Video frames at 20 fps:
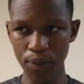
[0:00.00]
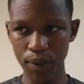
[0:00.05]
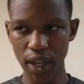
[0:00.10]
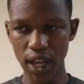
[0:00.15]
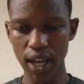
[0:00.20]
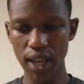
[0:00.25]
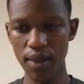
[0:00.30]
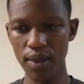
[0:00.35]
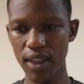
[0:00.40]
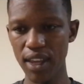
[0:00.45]

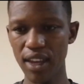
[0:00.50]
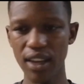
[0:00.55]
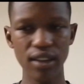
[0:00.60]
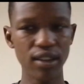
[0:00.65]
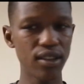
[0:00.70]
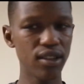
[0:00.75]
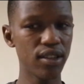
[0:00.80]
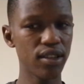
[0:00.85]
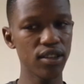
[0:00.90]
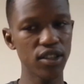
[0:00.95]
and
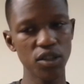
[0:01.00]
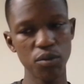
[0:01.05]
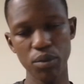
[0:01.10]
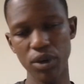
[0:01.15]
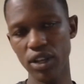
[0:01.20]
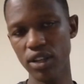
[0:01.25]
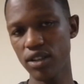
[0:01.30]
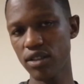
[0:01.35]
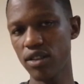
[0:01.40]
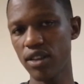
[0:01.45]
then
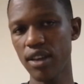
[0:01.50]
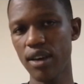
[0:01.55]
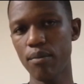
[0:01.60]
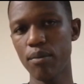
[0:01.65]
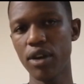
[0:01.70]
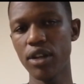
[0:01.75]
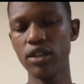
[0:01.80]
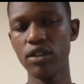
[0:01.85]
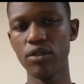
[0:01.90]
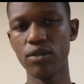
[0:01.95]
spend their
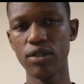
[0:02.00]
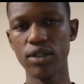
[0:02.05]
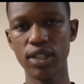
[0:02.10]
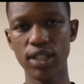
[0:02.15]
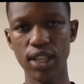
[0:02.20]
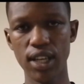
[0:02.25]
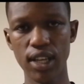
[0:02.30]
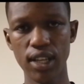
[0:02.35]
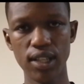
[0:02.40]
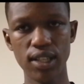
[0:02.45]
money on
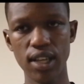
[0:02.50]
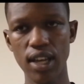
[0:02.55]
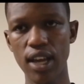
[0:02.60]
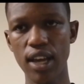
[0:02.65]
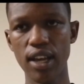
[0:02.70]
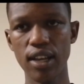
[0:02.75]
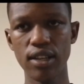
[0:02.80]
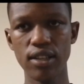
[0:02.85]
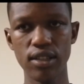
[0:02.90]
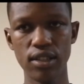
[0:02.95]
debt
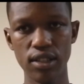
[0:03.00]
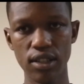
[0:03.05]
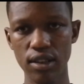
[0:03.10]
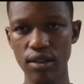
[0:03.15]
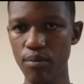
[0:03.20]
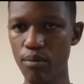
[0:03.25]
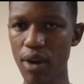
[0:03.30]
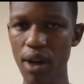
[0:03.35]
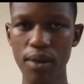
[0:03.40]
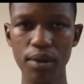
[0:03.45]
and
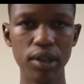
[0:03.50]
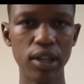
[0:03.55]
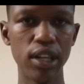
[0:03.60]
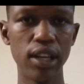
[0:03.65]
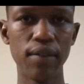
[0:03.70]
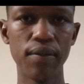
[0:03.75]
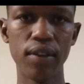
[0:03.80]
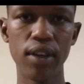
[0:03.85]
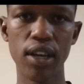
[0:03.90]
monthly living